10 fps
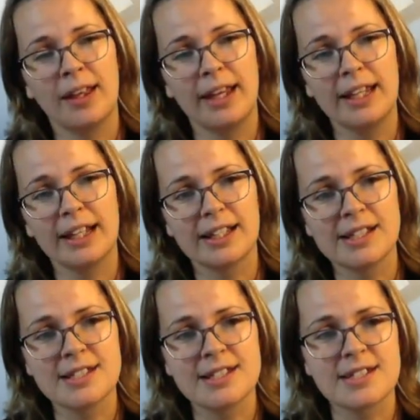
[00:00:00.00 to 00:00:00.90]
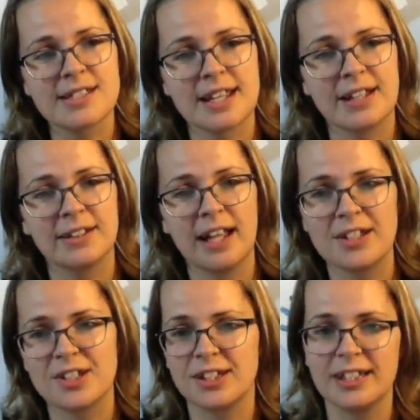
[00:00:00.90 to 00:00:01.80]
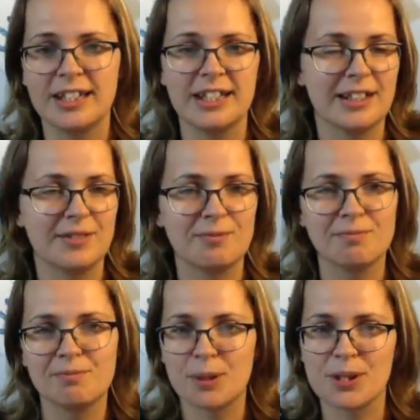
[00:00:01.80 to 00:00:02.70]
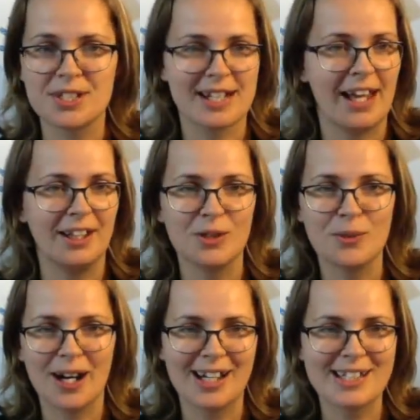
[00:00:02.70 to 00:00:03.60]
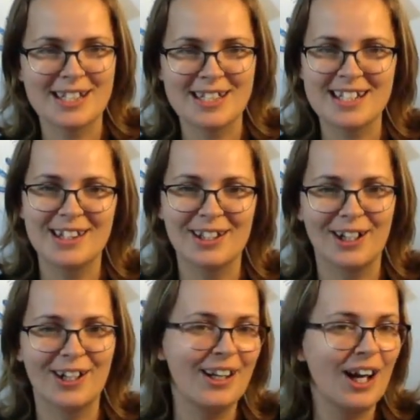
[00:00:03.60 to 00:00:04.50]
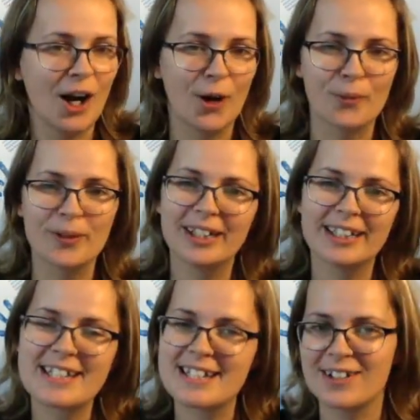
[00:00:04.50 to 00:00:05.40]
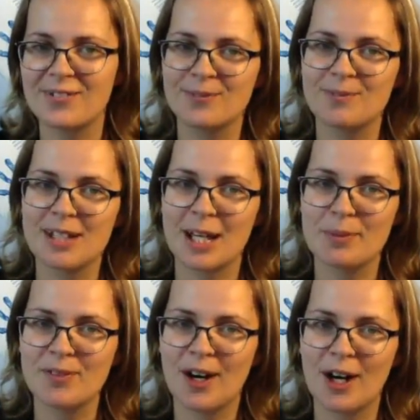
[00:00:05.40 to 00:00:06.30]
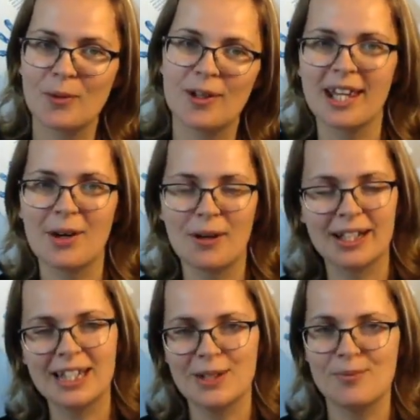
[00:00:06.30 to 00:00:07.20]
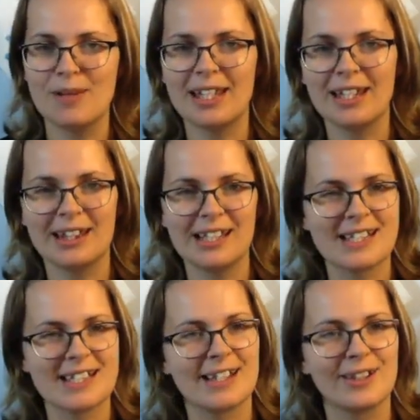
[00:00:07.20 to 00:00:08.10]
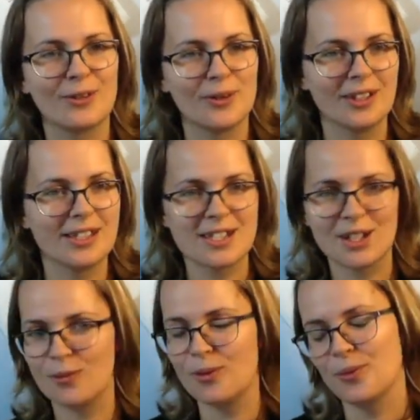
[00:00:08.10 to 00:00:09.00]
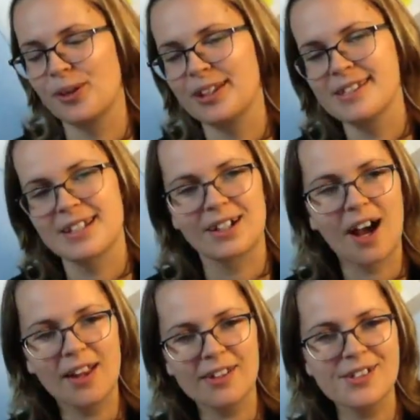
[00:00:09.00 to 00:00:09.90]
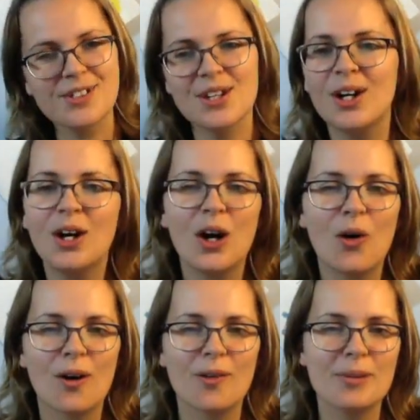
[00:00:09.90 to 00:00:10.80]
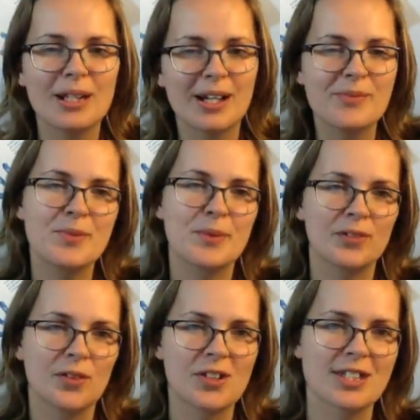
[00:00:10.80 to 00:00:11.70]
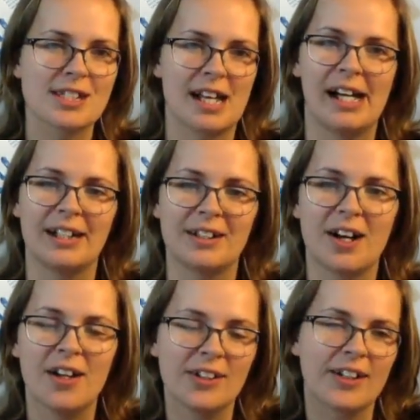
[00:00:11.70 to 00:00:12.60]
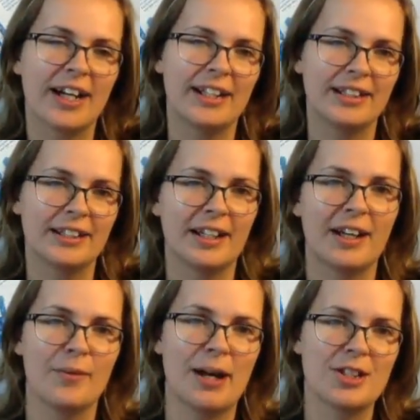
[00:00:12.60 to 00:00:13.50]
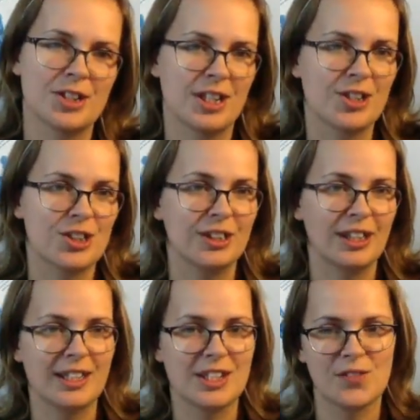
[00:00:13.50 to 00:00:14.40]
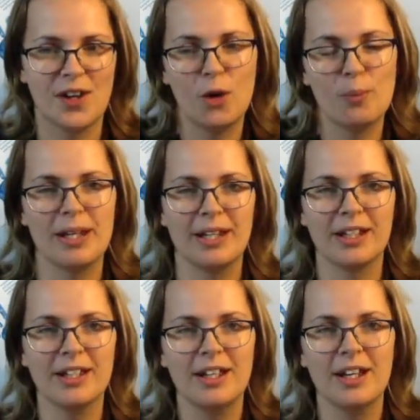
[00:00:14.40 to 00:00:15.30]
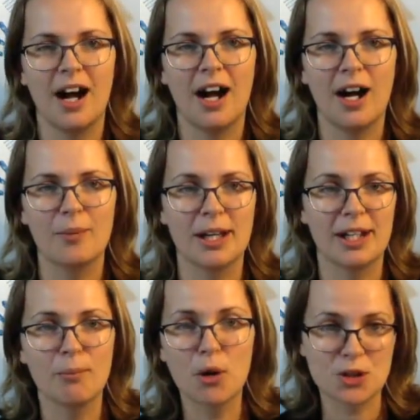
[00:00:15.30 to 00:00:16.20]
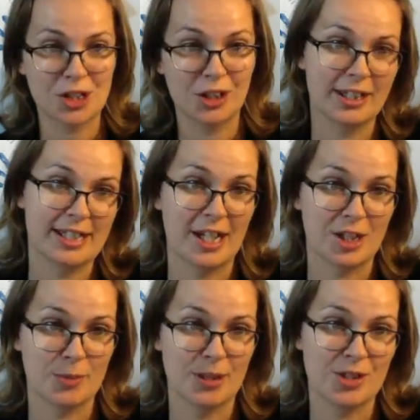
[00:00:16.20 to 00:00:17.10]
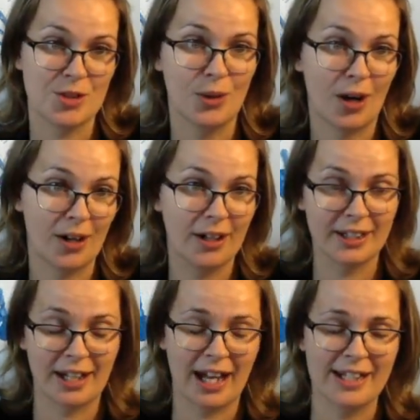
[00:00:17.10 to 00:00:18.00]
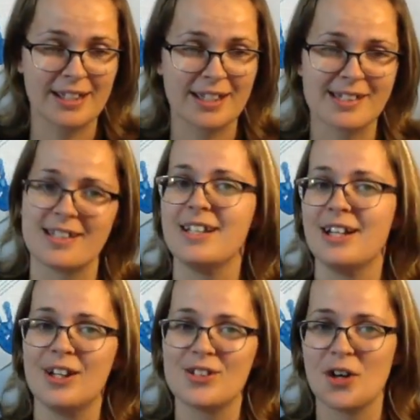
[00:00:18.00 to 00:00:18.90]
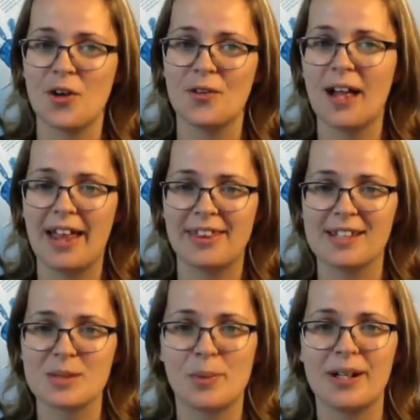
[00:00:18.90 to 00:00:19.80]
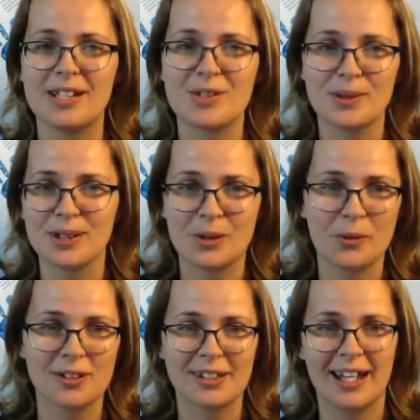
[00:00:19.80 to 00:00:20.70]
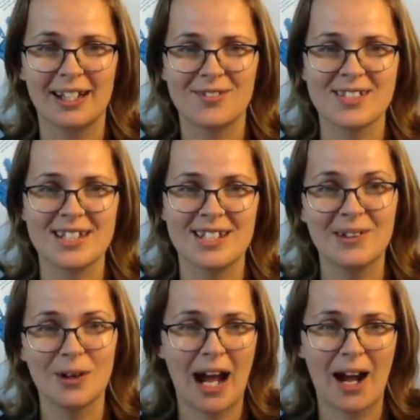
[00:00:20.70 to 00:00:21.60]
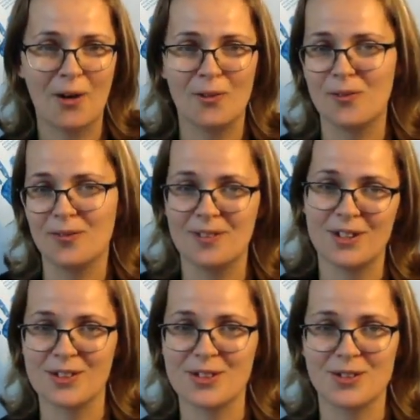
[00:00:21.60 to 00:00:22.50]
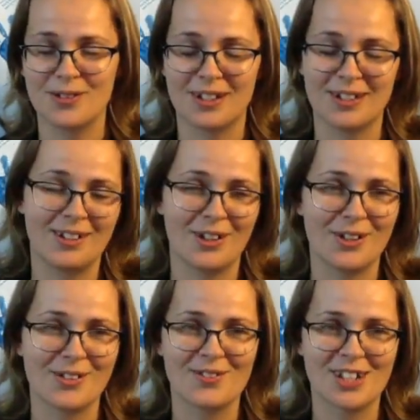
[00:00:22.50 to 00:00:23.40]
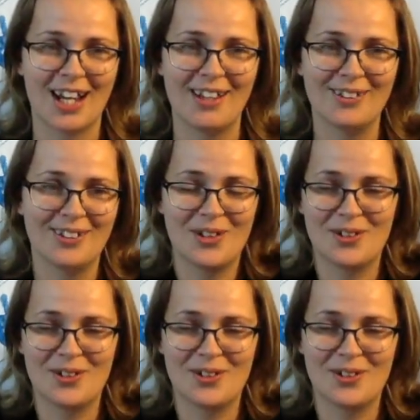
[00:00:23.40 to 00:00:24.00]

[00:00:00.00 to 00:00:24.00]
And psychologically and personality-wise, it's either a realistic type of art where they want to keep making things that look realistic with realistic colors, or it becomes more focused on color and imagination and developing an emotional attachment to art and ideas. So at this point, it's really cool to kind of see how your student or child,